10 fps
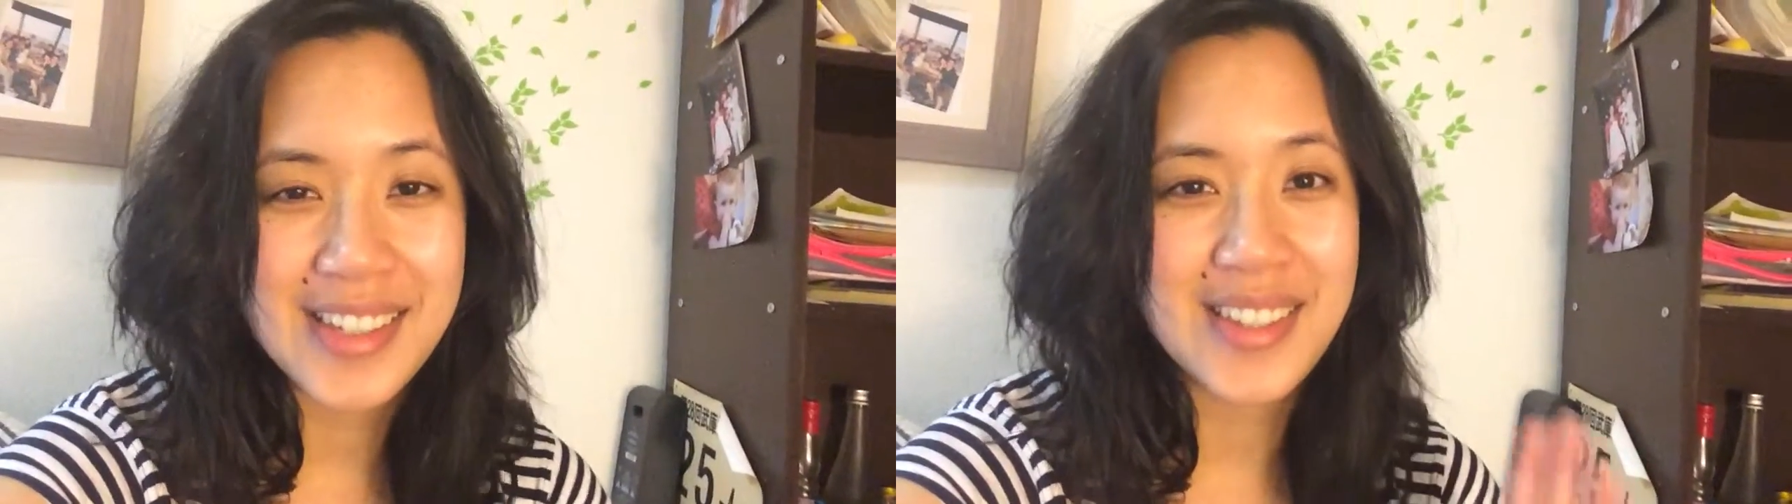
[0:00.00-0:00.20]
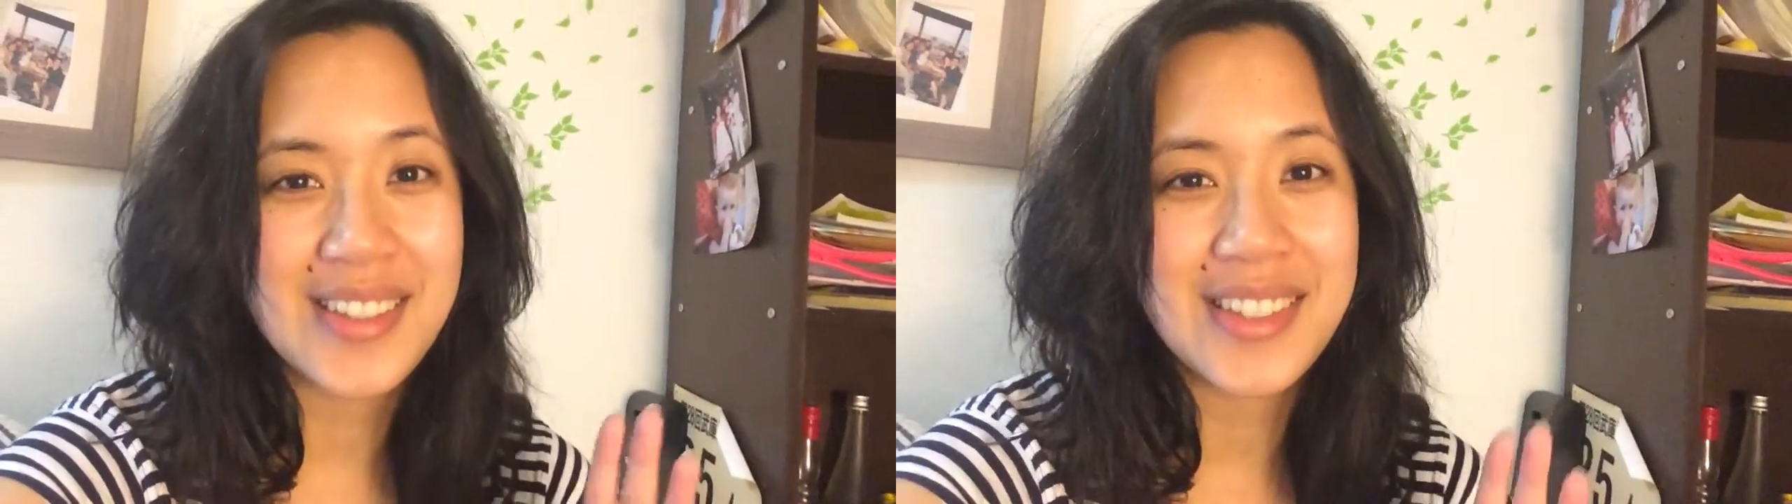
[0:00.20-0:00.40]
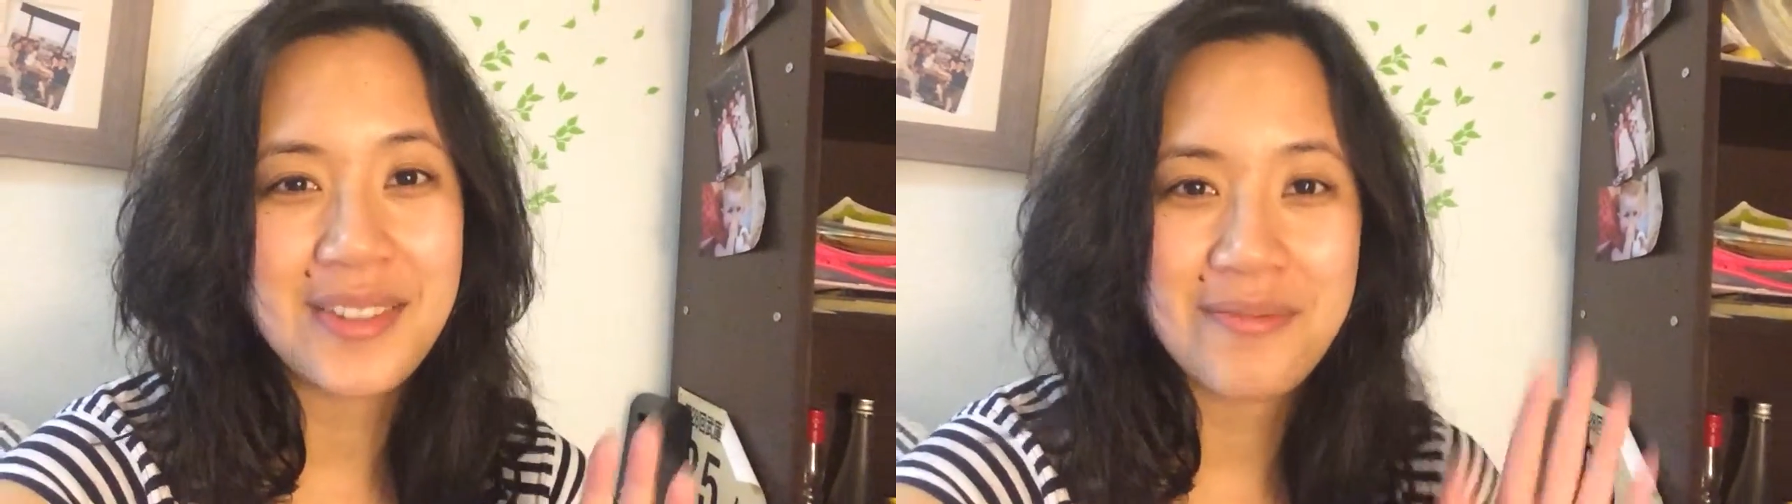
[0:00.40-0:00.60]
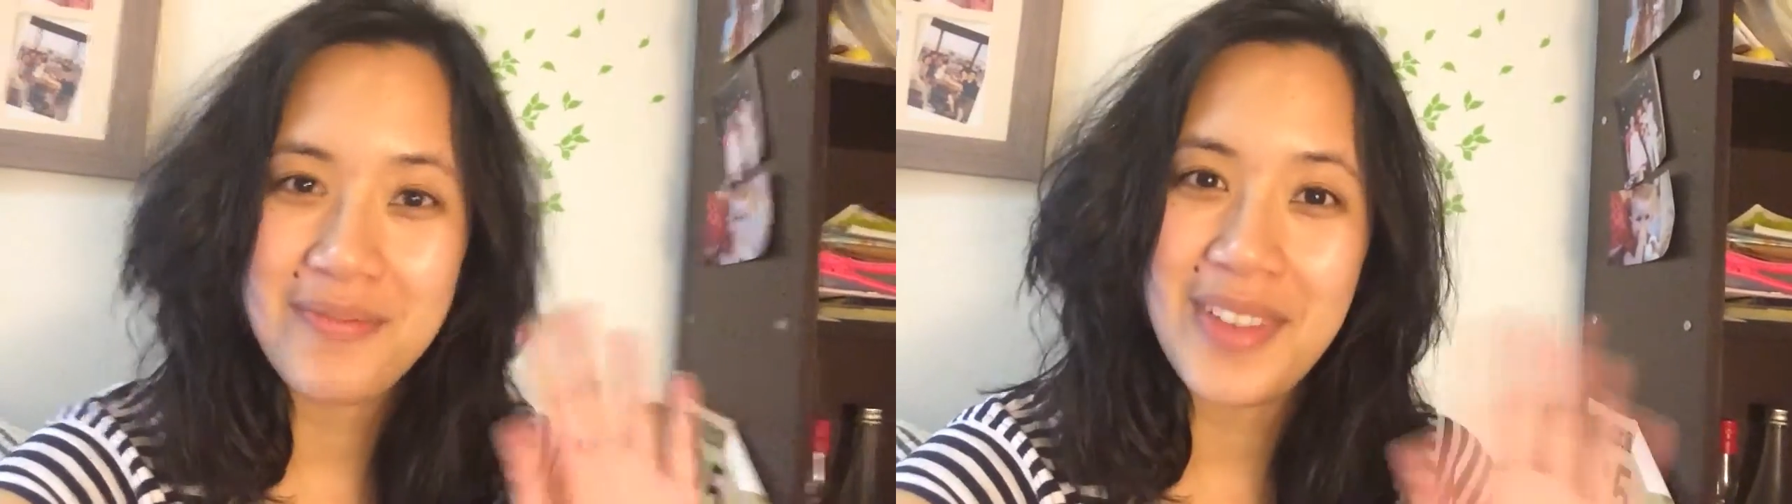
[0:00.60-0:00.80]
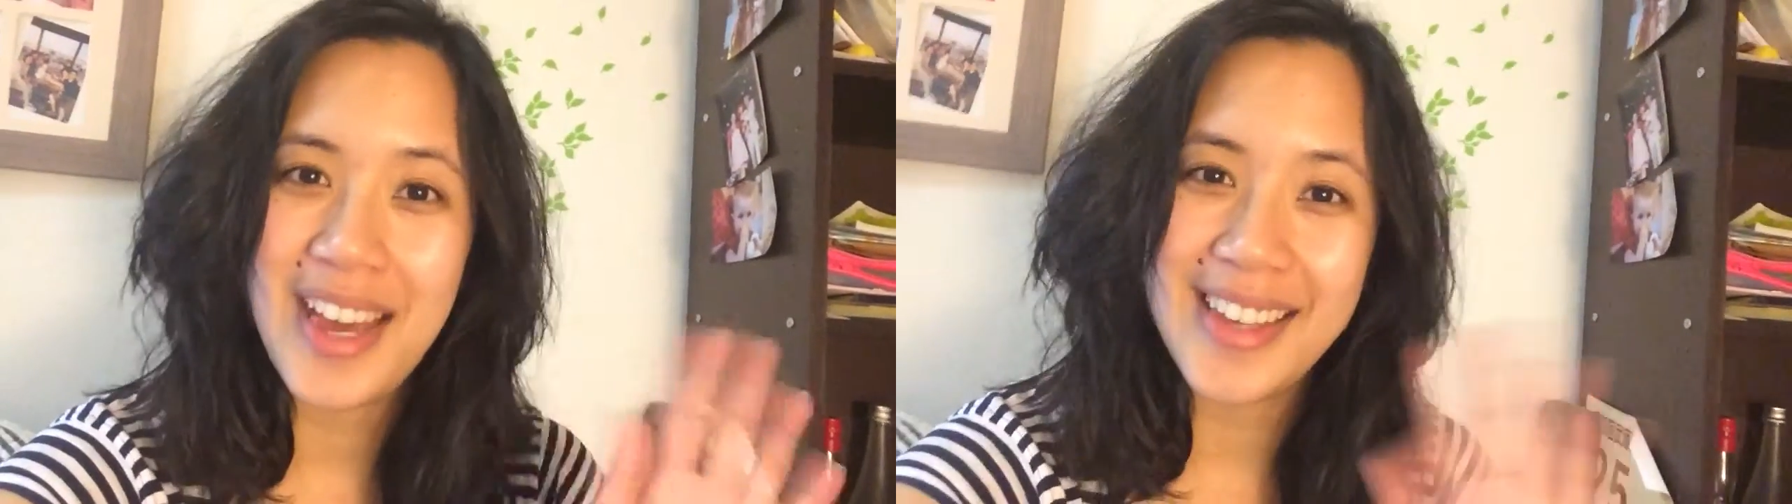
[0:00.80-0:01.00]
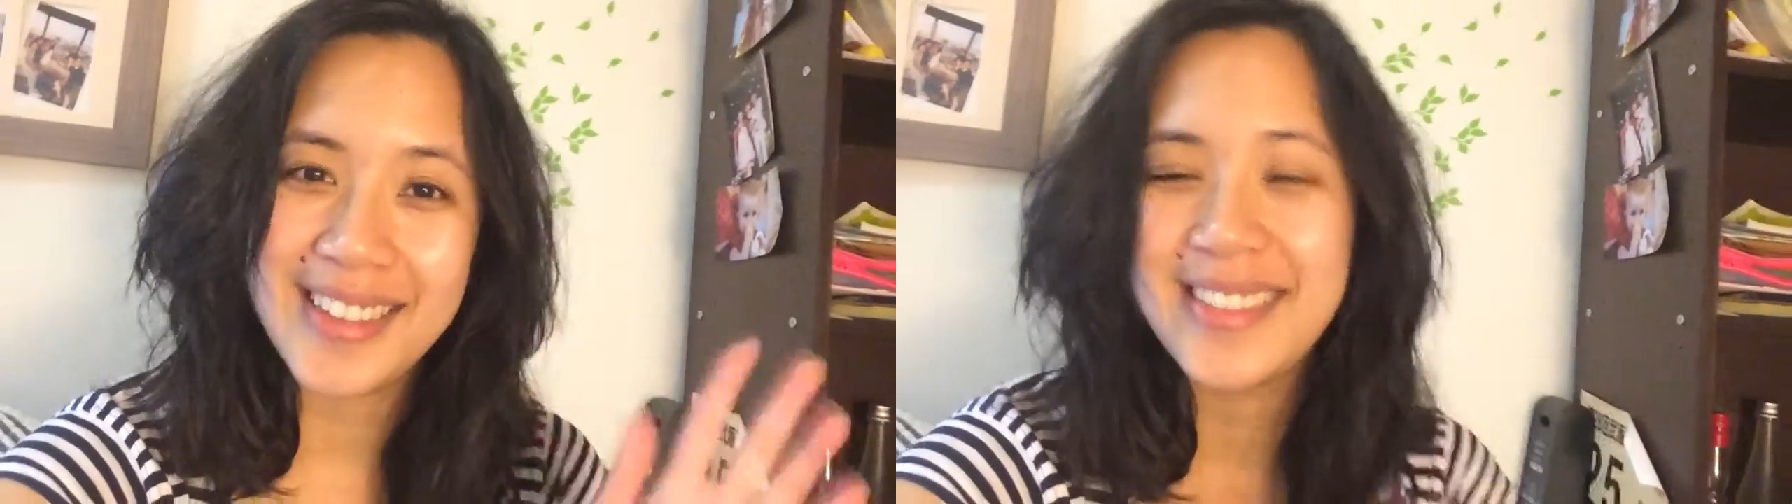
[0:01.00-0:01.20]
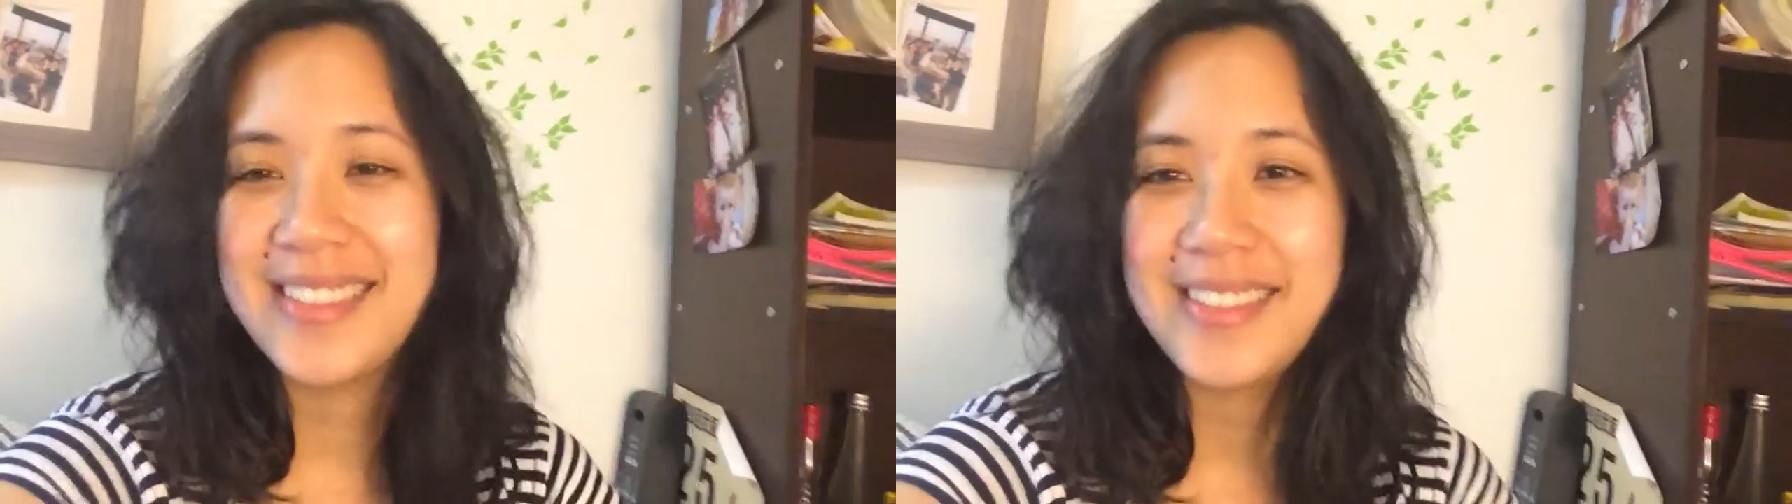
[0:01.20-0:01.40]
see you soon. Bye.